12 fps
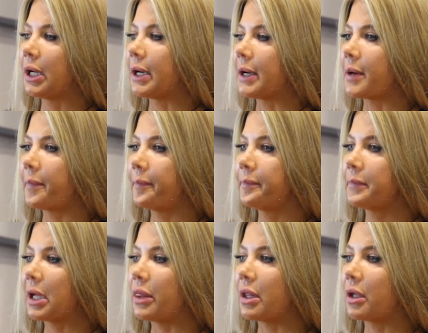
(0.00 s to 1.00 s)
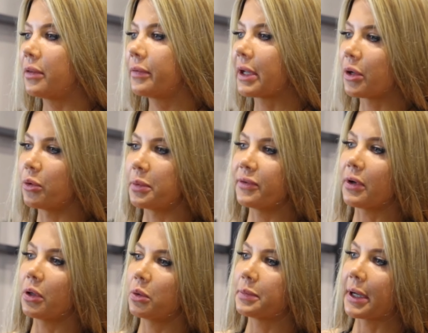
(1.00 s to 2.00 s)
And then that will be
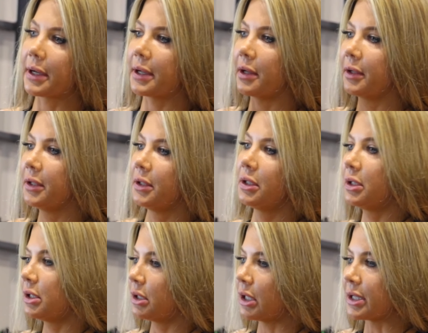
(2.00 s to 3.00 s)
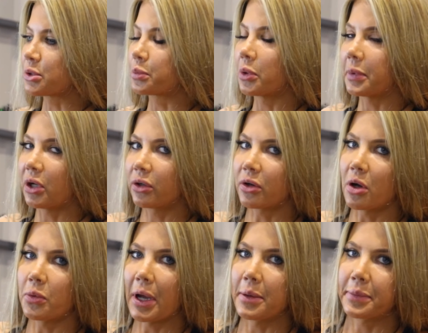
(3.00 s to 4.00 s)
followed by isopropyl
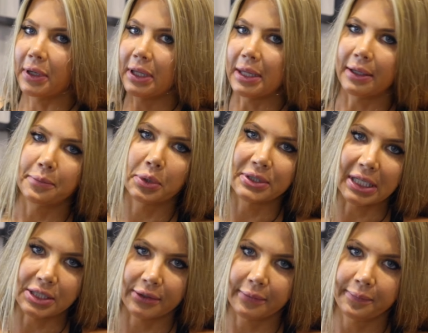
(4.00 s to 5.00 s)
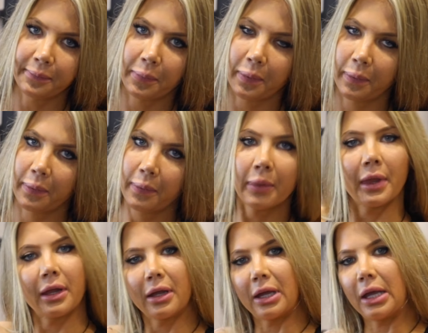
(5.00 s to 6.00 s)
alcohol wipe and then protection.
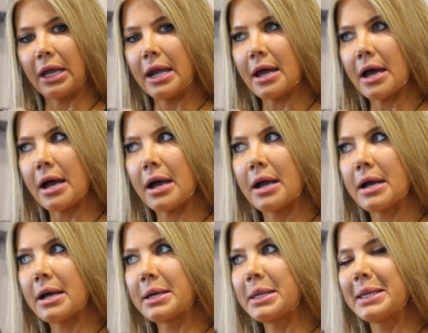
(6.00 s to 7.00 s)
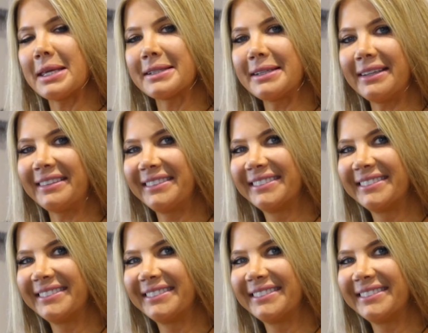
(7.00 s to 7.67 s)
And I think that's it.